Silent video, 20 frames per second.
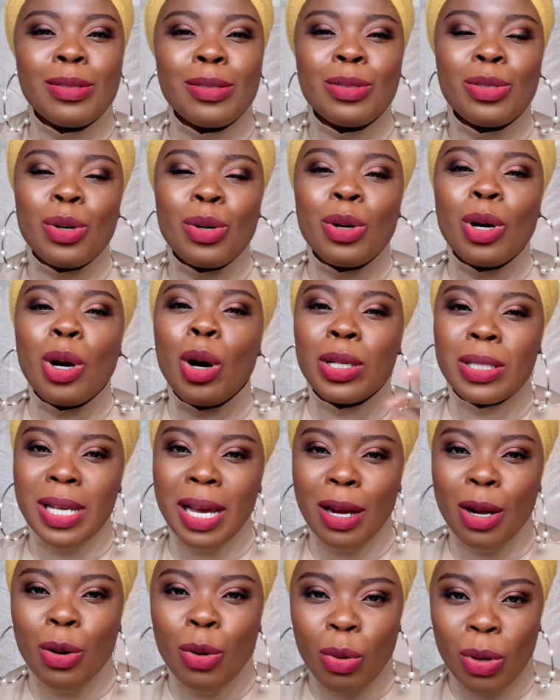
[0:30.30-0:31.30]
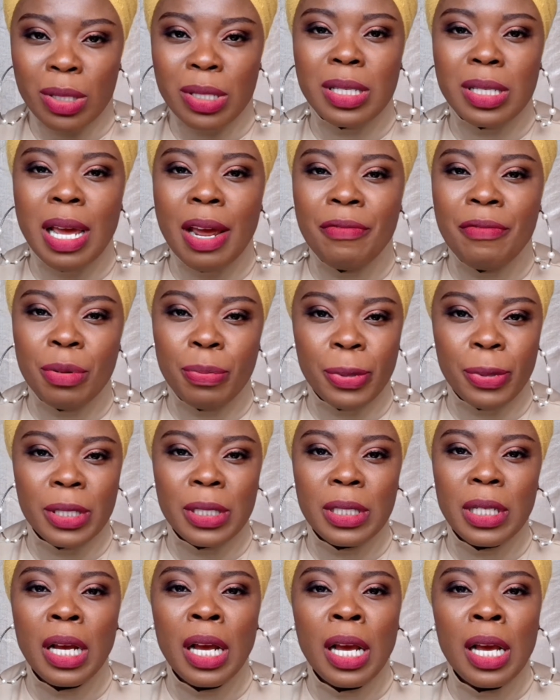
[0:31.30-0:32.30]
don't cut across
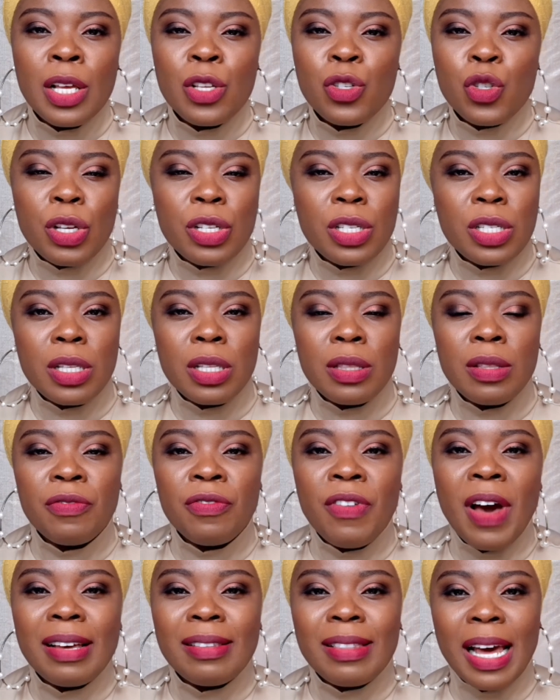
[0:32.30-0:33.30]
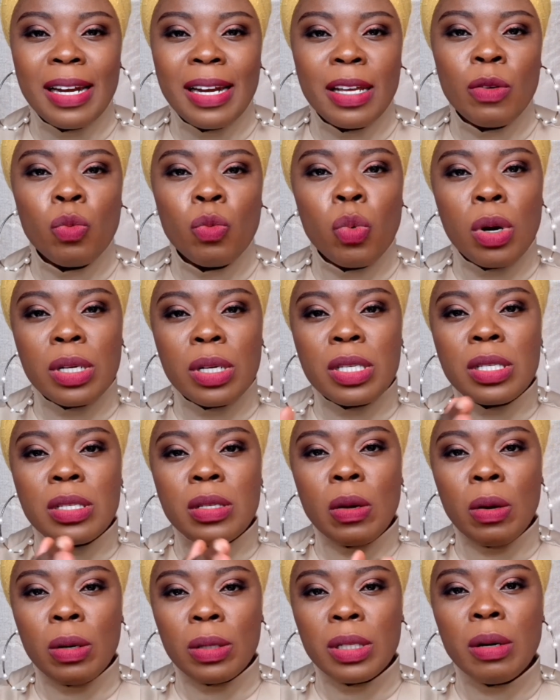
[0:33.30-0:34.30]
everybody. So it's the fact that it works
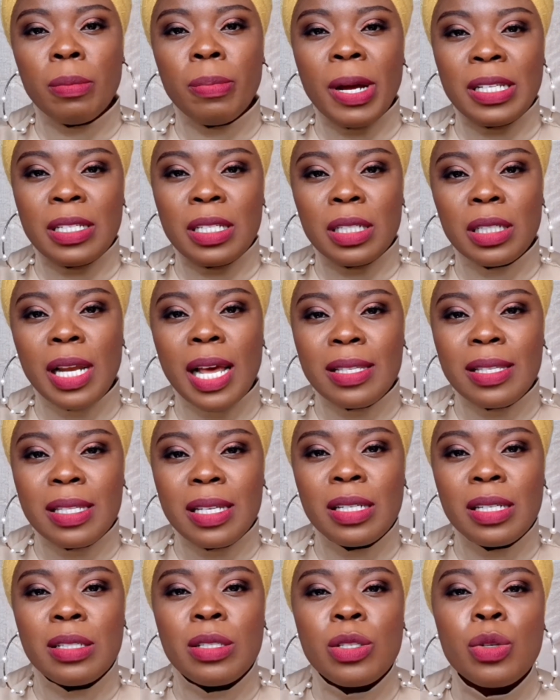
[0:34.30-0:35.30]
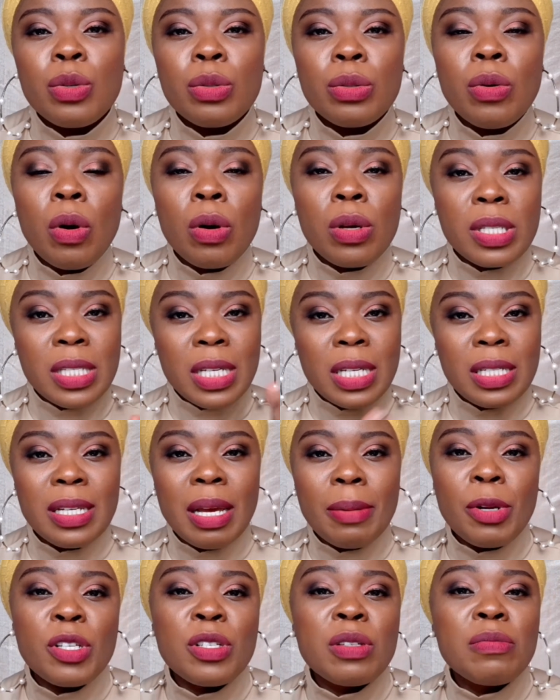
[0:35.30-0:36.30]
on a particular skin tone or skin
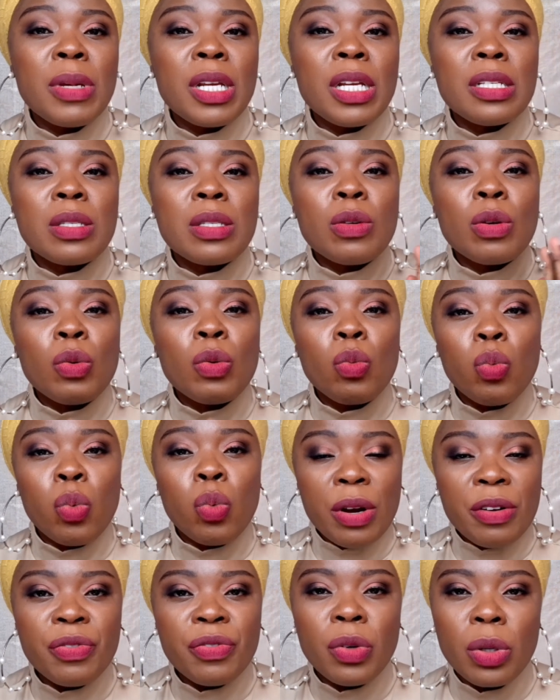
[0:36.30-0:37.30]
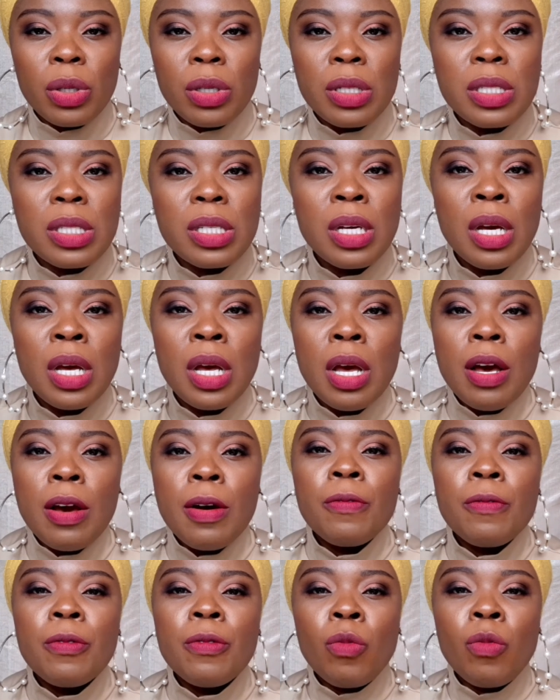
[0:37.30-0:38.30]
type doesn't mean it's going to work for us.
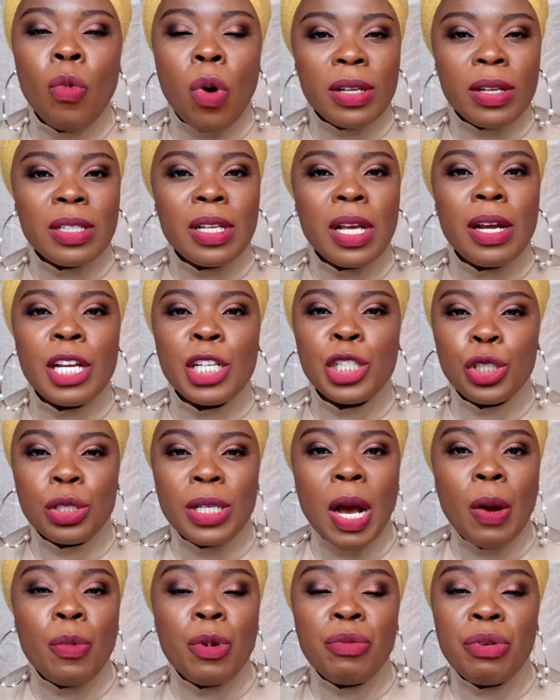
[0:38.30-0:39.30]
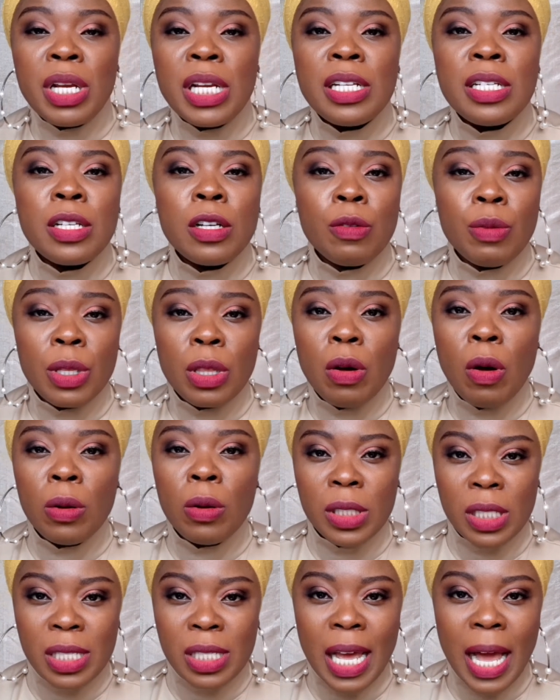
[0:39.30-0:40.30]
One issue that we really deal with all
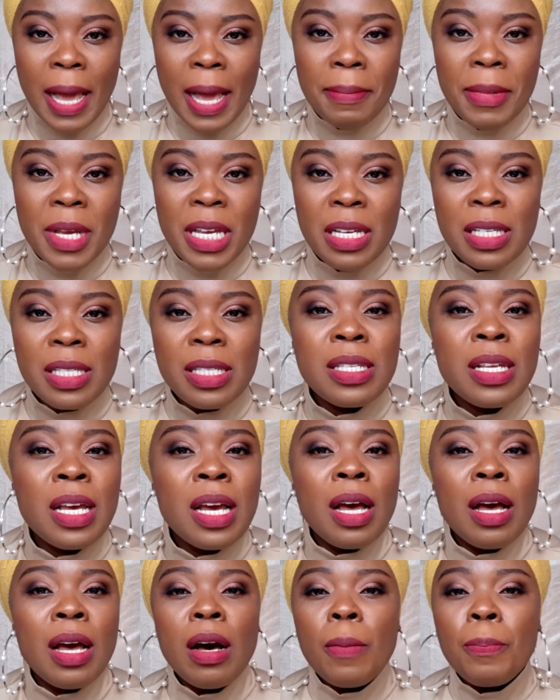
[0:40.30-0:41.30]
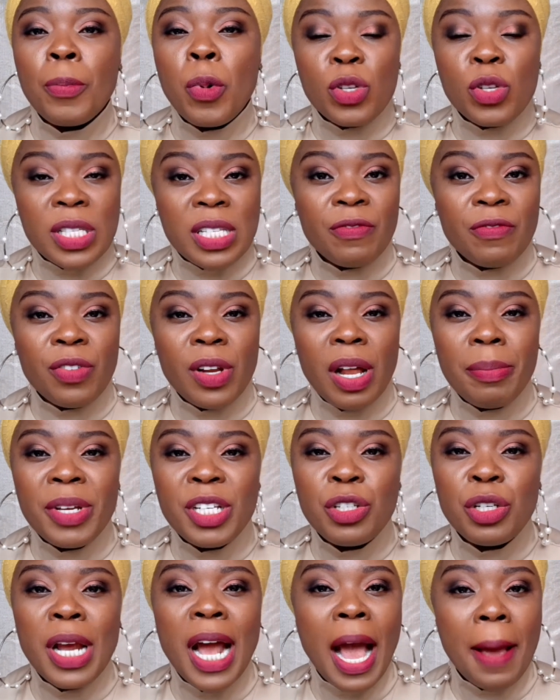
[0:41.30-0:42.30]
the time is
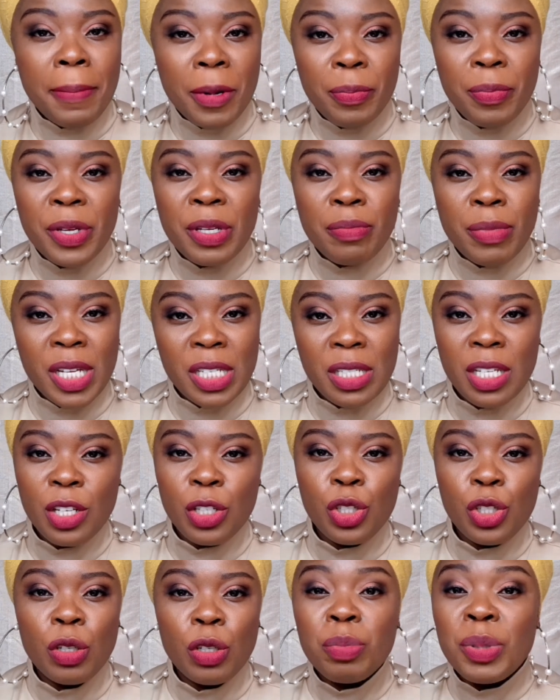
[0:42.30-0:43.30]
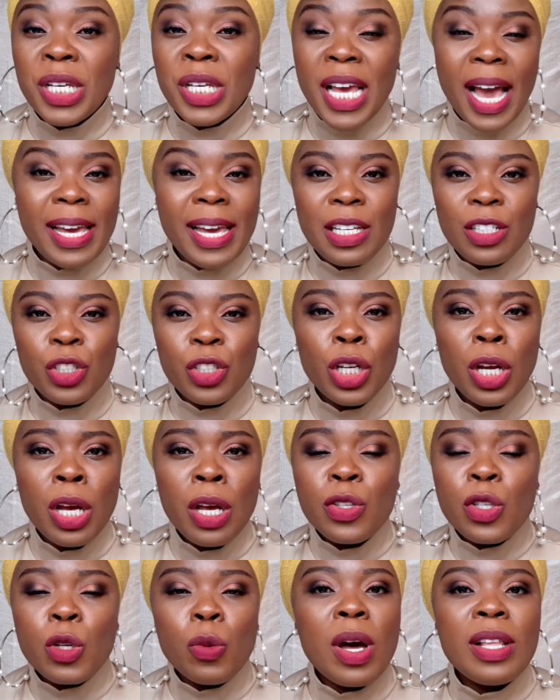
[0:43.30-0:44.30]
post-inflammatory hyperpigmentation, PIH.
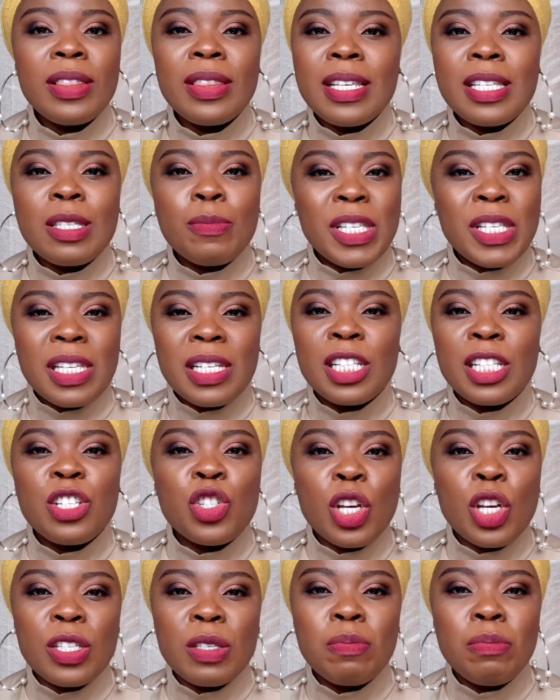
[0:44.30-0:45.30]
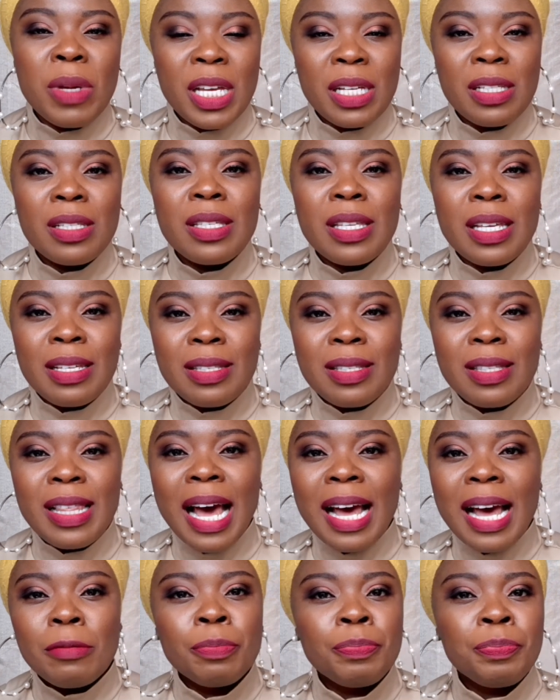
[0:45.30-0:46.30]
So what this basically just means is
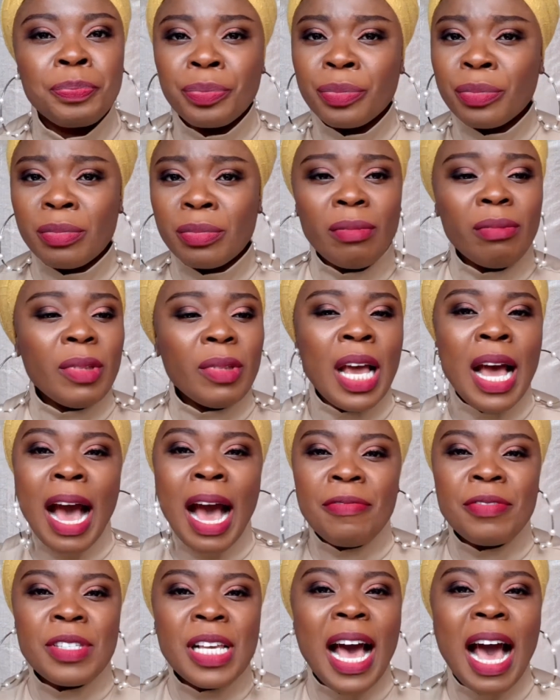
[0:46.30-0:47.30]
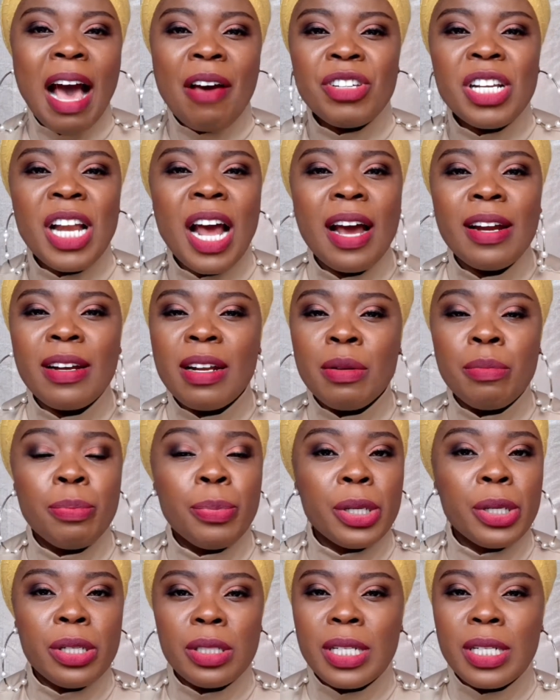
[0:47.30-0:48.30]
that after having had a
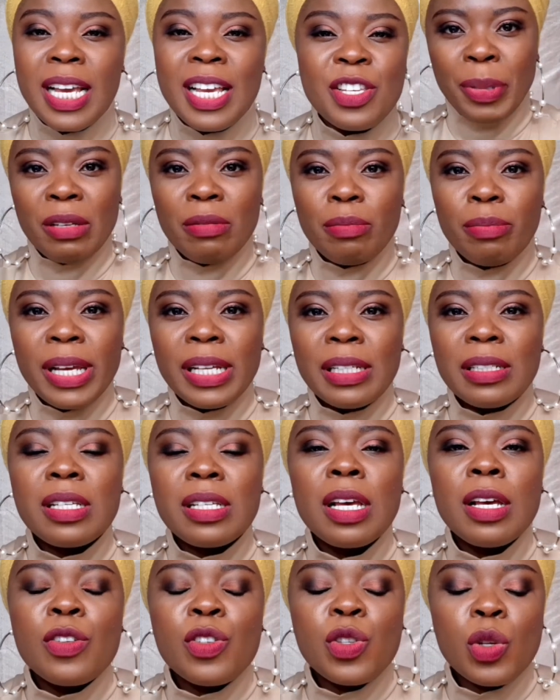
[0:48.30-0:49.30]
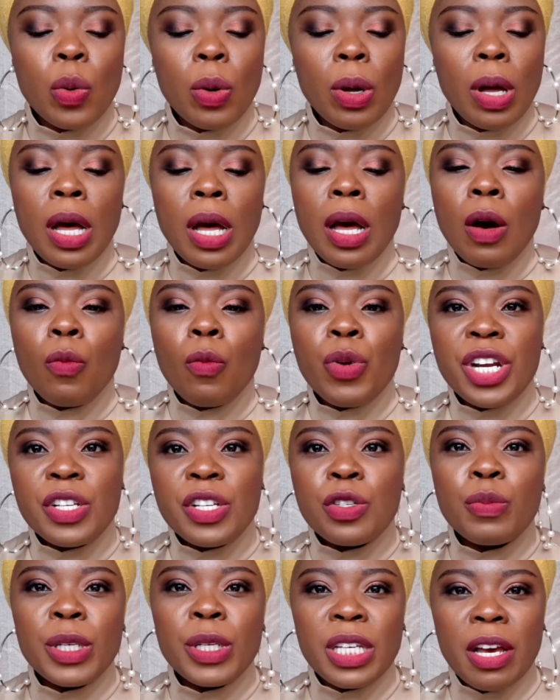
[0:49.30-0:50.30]
burn, pigment. So we need
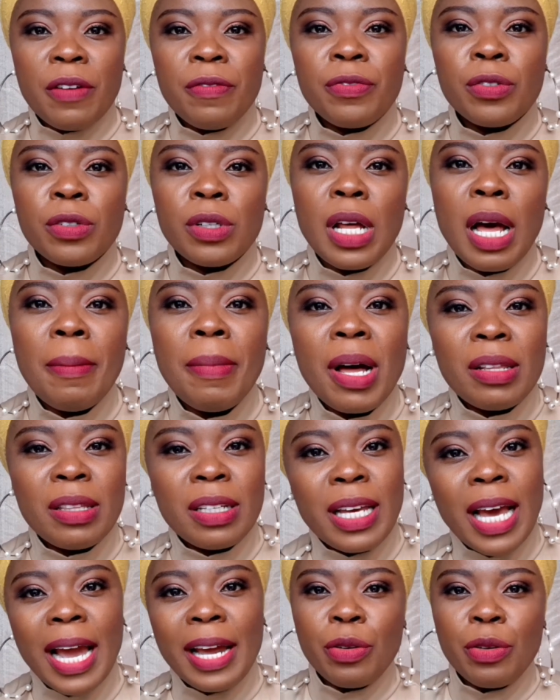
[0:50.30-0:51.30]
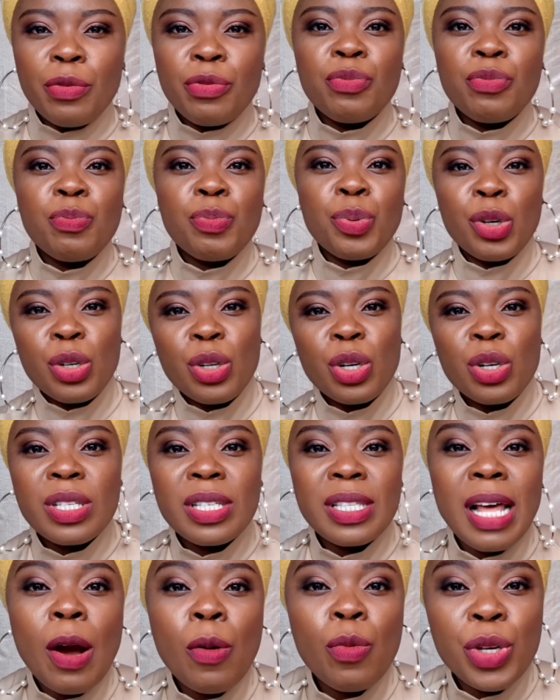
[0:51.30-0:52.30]
to be careful about the kind of products
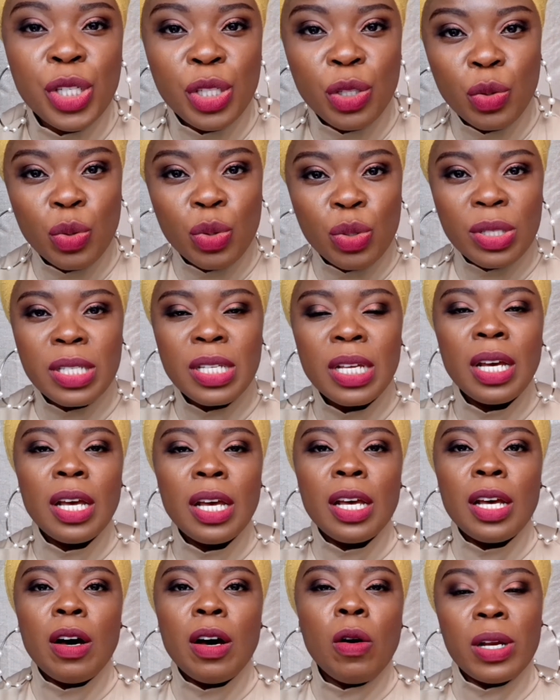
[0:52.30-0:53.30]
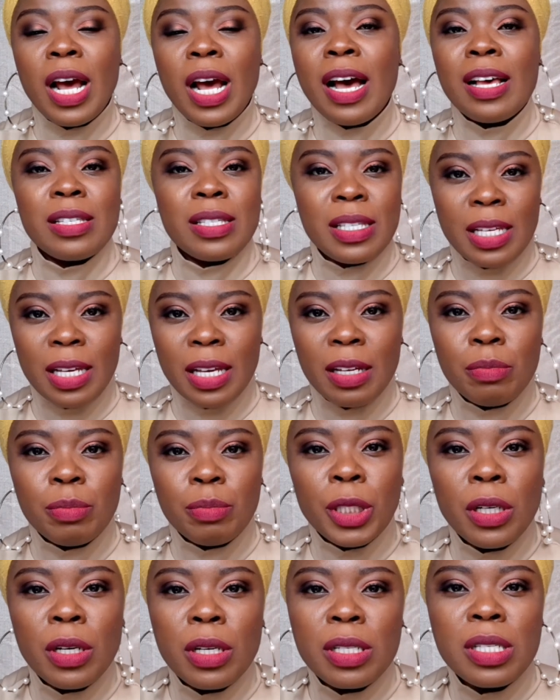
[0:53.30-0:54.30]
that we use on our skin,
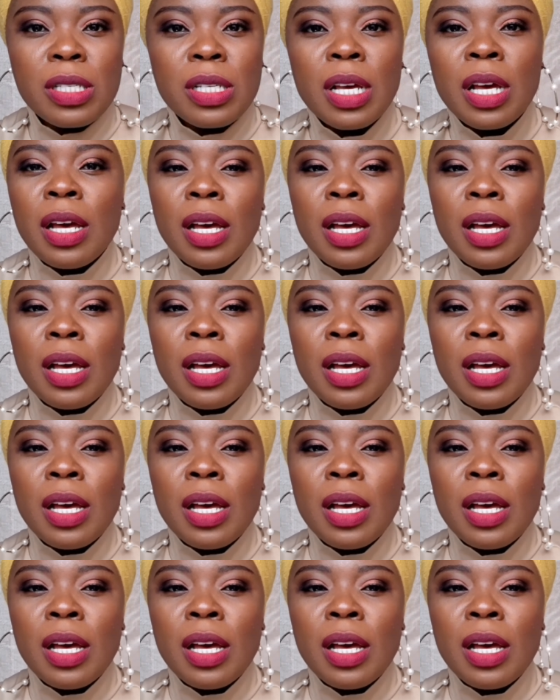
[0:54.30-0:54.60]
because